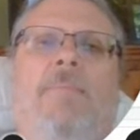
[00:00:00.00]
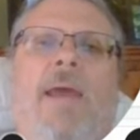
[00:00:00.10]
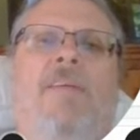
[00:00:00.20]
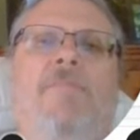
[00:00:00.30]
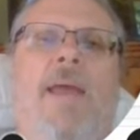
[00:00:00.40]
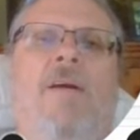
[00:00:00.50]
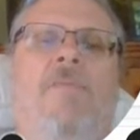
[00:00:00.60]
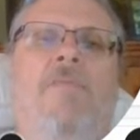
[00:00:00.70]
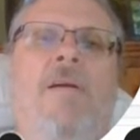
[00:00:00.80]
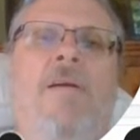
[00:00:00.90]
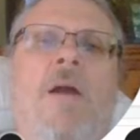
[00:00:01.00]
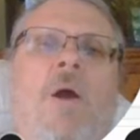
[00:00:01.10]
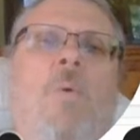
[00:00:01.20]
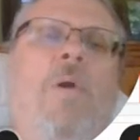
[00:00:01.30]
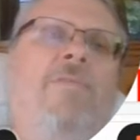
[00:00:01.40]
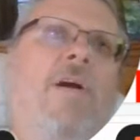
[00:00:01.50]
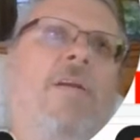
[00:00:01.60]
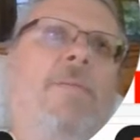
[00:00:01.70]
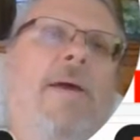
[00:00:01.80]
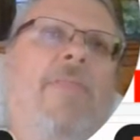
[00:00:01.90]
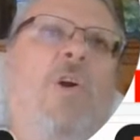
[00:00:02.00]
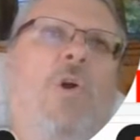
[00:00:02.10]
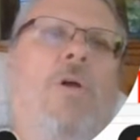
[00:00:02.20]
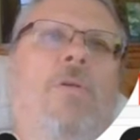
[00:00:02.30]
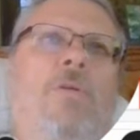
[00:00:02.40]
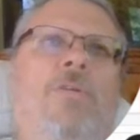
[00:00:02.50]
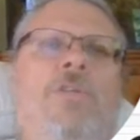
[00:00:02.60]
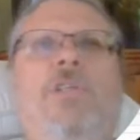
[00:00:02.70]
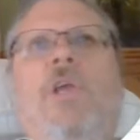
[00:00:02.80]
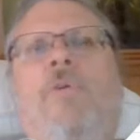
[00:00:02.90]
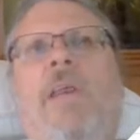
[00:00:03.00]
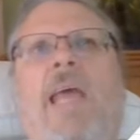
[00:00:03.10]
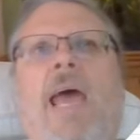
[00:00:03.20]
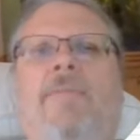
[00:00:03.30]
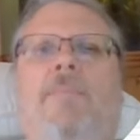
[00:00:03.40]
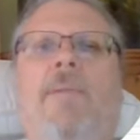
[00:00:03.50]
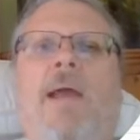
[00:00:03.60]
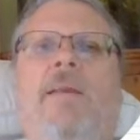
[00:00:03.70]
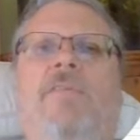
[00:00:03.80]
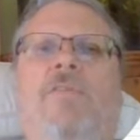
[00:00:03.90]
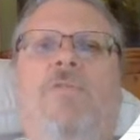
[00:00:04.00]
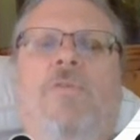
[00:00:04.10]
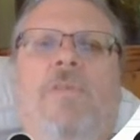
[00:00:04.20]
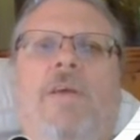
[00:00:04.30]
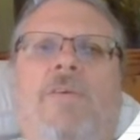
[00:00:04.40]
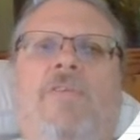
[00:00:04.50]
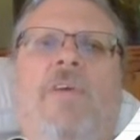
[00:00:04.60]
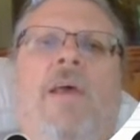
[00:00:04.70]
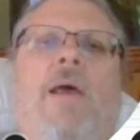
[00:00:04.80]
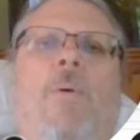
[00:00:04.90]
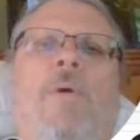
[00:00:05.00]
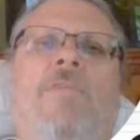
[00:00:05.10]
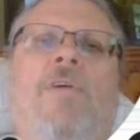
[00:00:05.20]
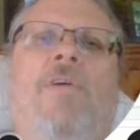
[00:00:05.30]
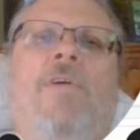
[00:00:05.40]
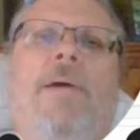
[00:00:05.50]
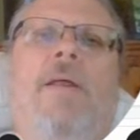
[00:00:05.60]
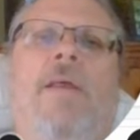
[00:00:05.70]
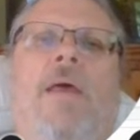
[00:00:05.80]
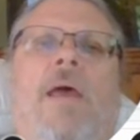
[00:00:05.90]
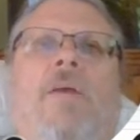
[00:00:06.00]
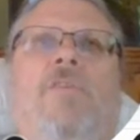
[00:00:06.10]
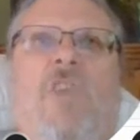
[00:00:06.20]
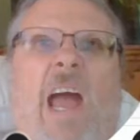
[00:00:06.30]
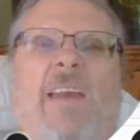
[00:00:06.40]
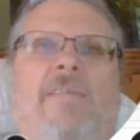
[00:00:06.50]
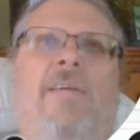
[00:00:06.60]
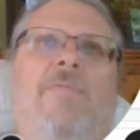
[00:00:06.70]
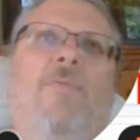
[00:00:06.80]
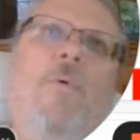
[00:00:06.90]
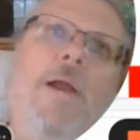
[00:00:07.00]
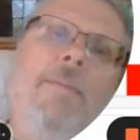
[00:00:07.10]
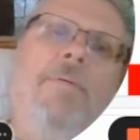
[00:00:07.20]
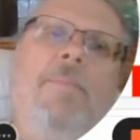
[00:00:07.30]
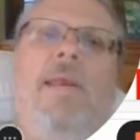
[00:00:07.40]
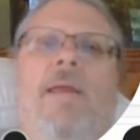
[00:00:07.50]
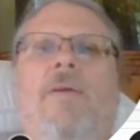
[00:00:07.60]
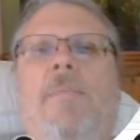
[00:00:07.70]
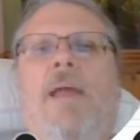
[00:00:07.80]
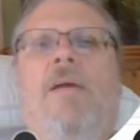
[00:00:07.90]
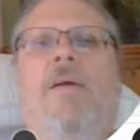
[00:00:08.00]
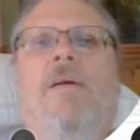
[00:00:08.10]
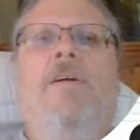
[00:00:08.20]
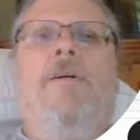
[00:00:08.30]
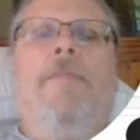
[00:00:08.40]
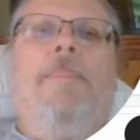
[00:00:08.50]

page makeover. We've talked about the goals you need to have in mind as you do this. We've talked about strategy for implementing your makeover.